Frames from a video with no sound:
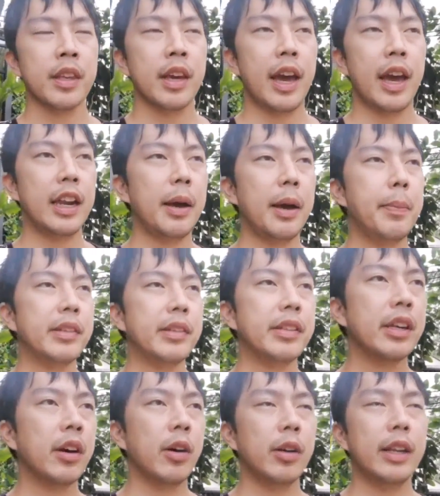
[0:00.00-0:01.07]
And that basically
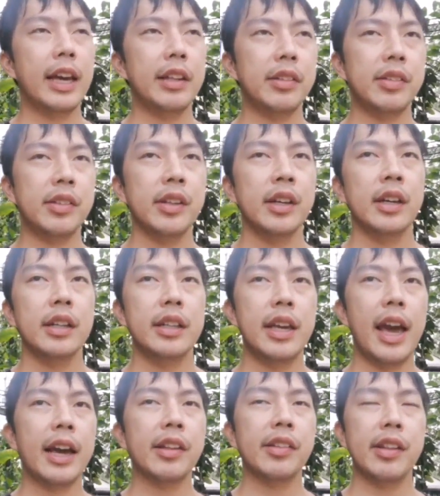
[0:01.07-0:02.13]
collates the
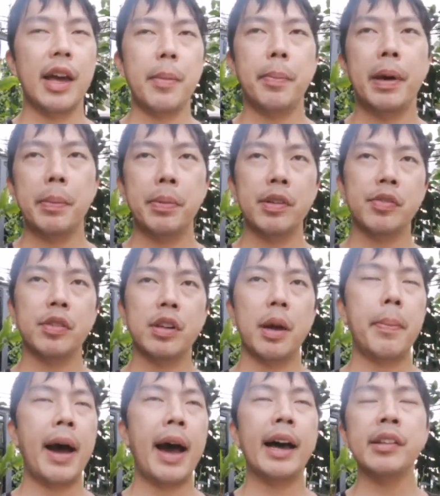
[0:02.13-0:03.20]
exam papers from the
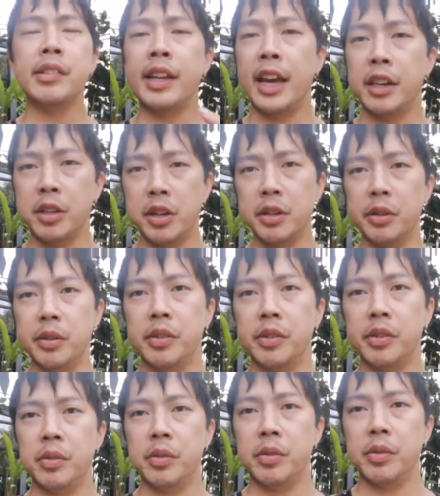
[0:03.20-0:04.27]
past 10 years
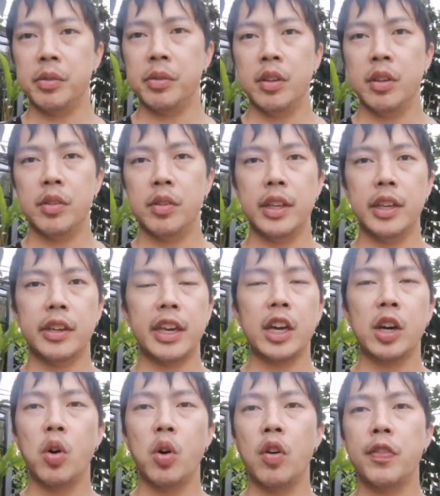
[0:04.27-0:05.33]
so that you can
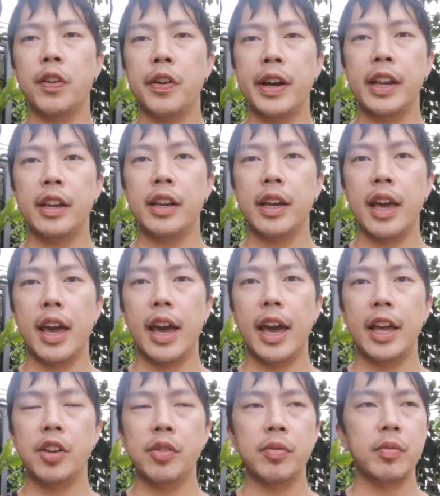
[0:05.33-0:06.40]
go over it
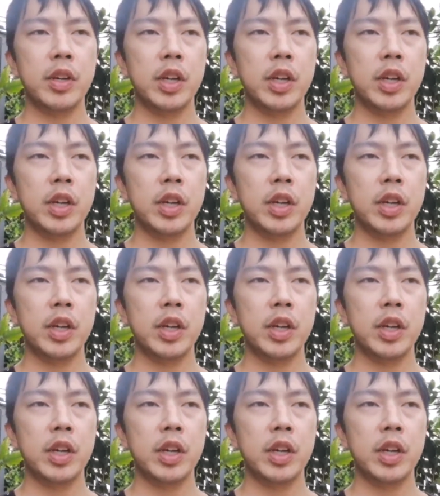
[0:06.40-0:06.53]
and,